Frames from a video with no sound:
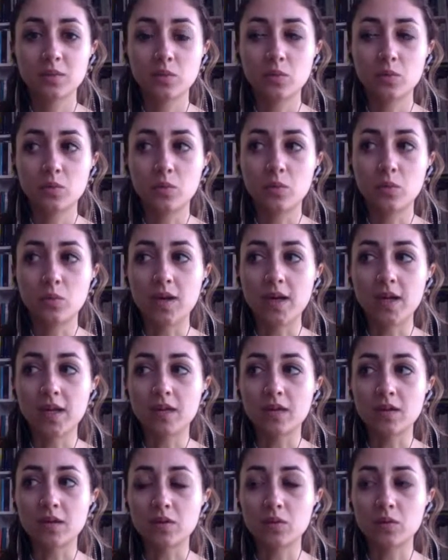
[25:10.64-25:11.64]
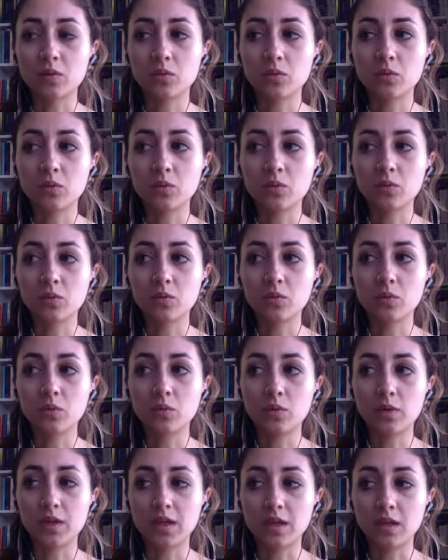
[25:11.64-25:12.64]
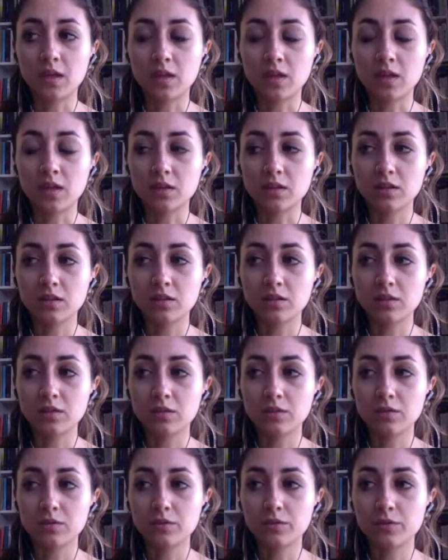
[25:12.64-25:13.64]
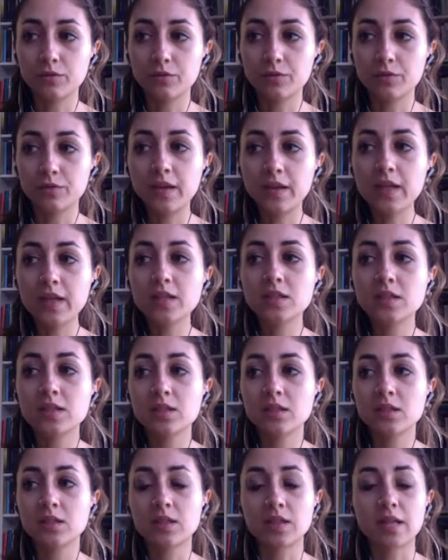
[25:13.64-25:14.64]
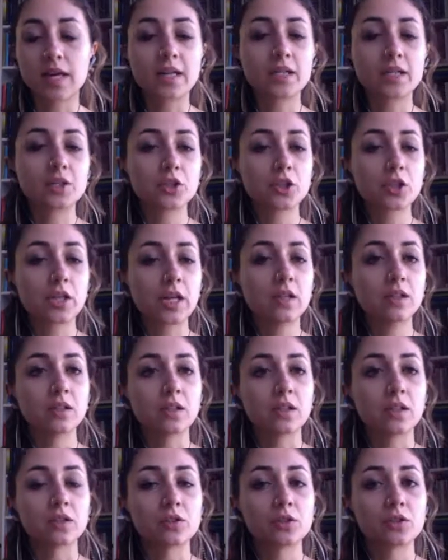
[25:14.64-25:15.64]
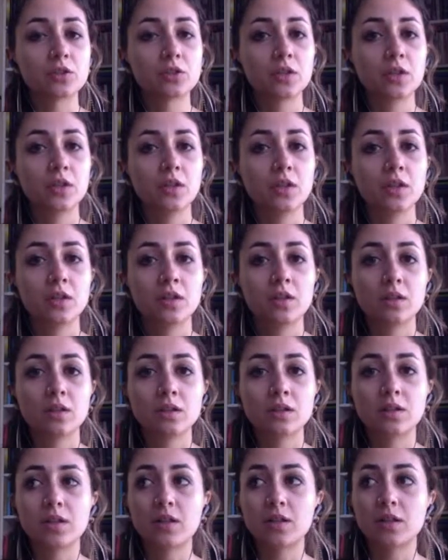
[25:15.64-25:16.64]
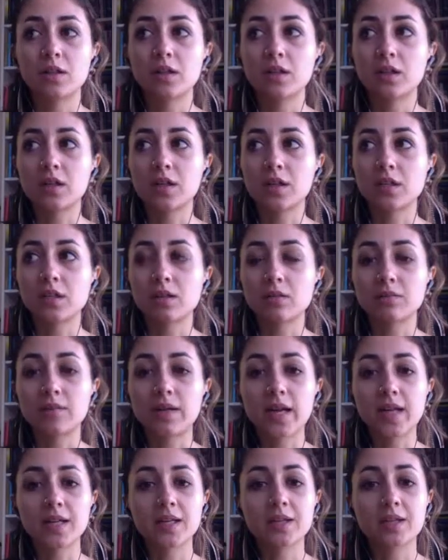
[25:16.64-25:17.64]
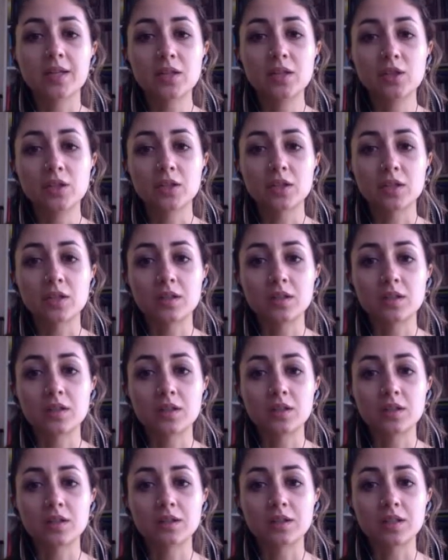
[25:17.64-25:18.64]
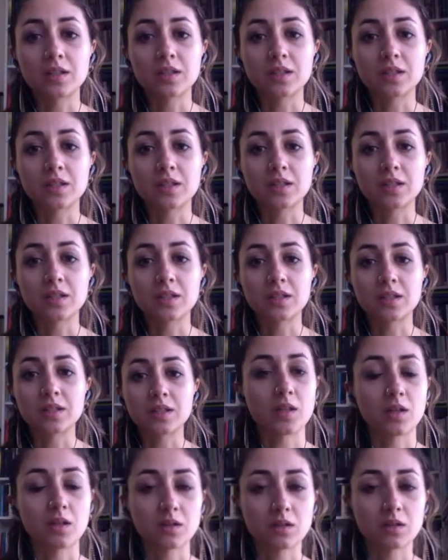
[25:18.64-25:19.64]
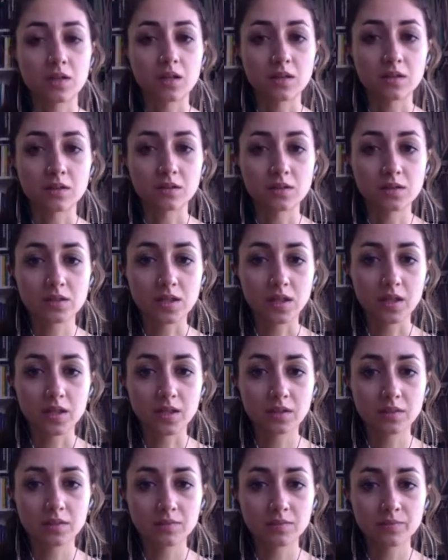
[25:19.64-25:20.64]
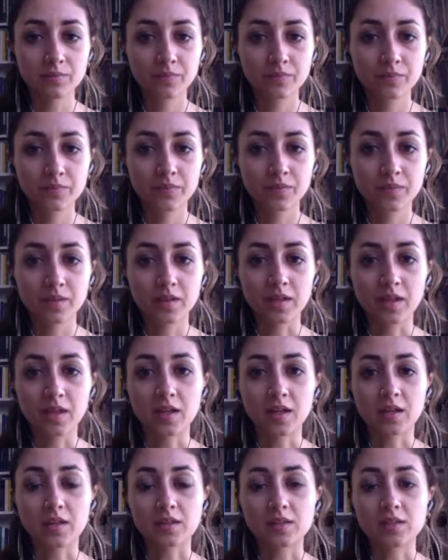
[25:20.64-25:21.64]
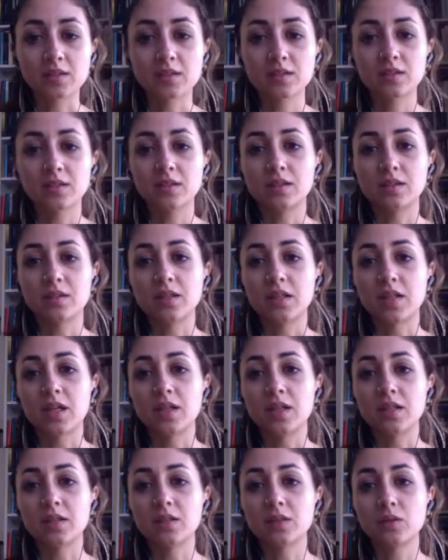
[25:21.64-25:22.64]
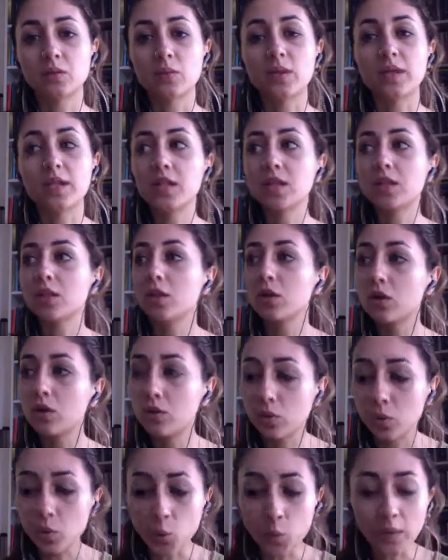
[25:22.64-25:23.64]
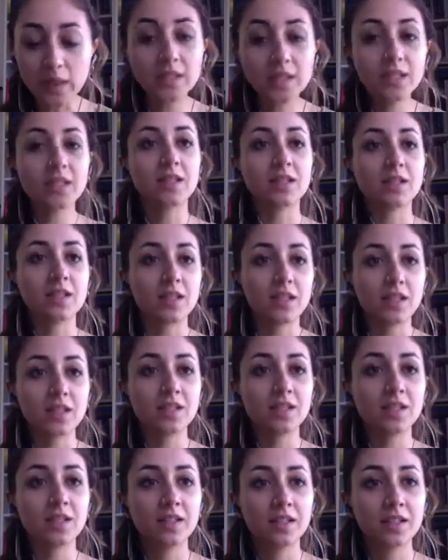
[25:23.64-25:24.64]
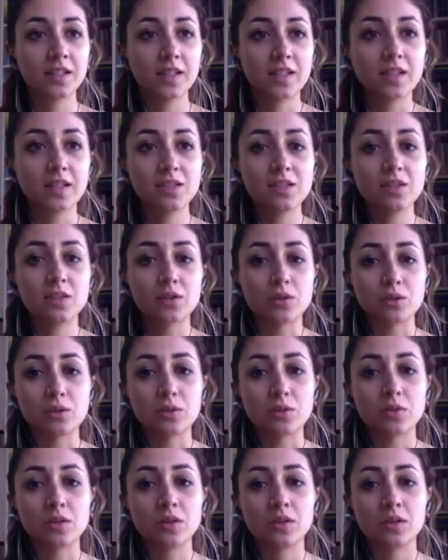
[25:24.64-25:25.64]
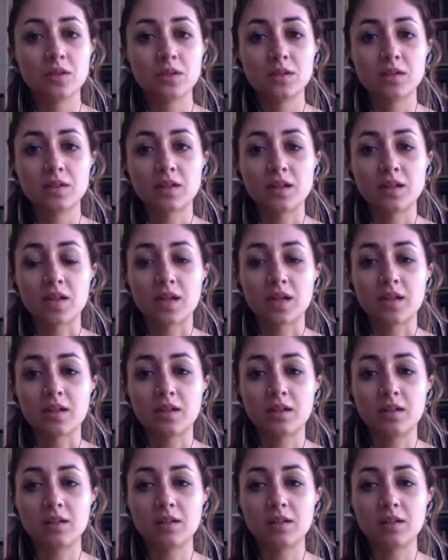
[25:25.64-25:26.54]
when we face that challenge, there is a recognition that there is something on the other side, and that we can go willingly into that